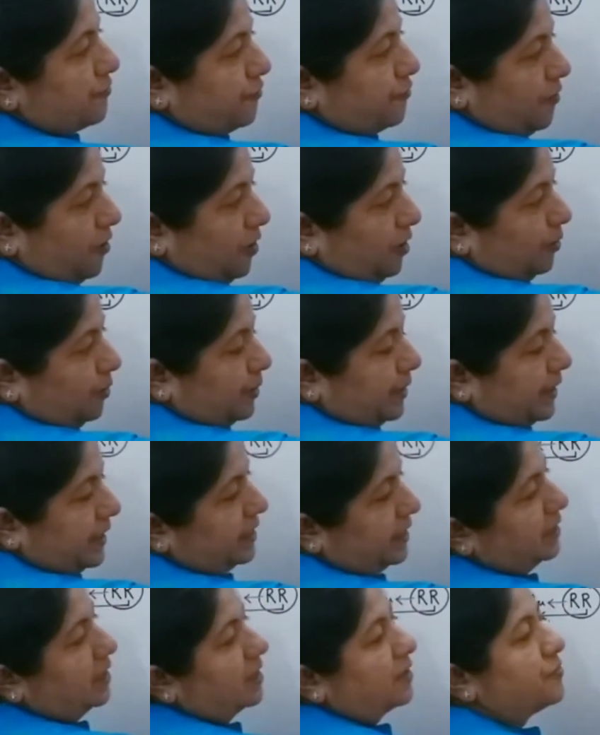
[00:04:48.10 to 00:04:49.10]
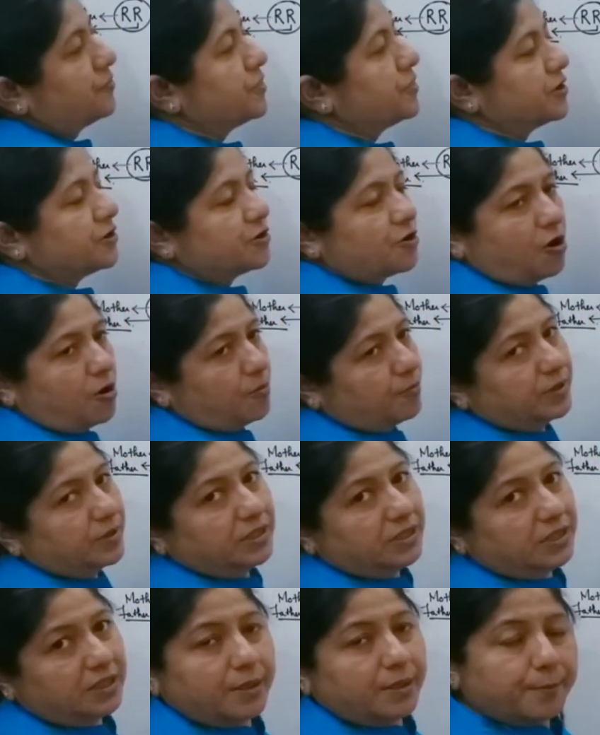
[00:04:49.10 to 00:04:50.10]
following the
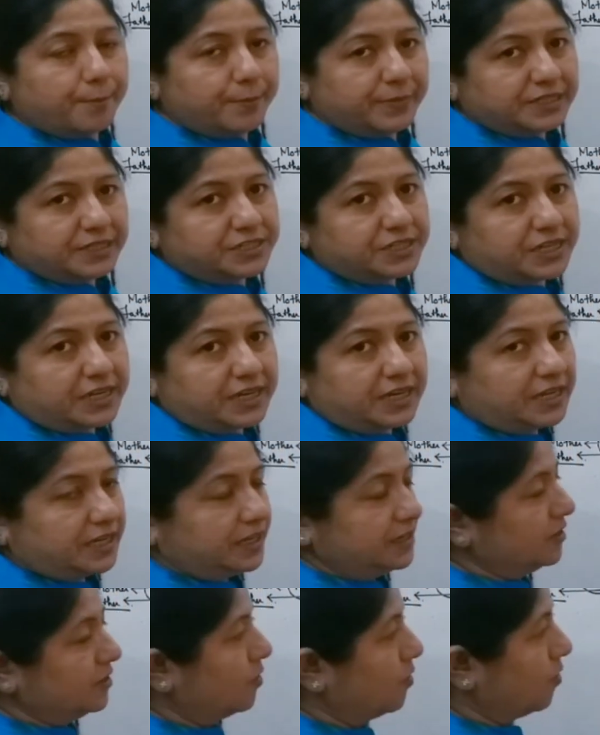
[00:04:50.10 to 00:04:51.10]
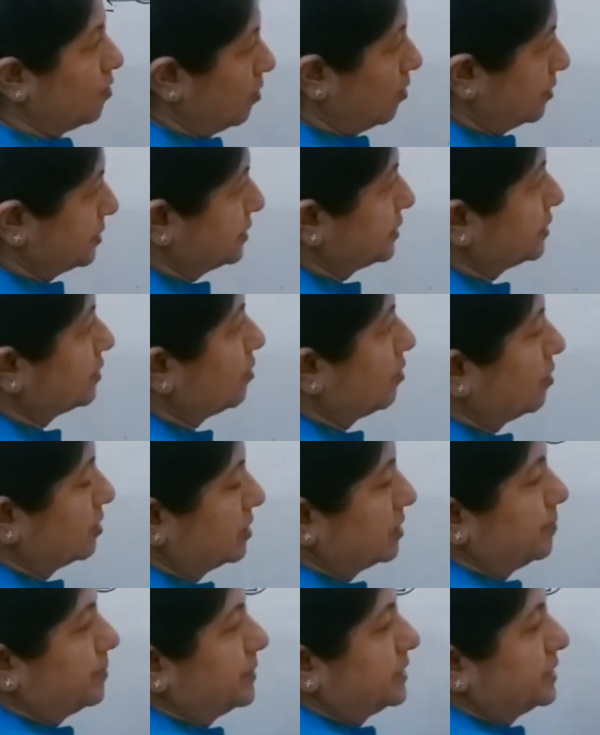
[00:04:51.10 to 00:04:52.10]
normal Mendelian order or
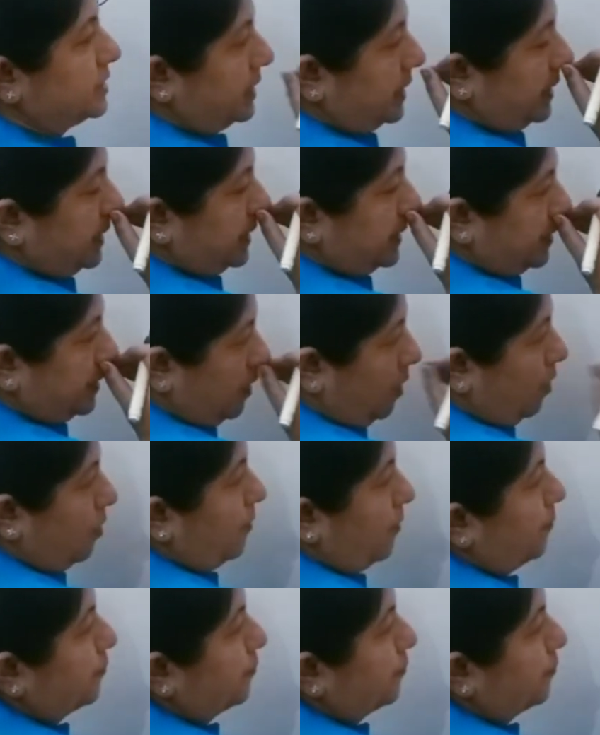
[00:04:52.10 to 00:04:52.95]
the Mendelian law.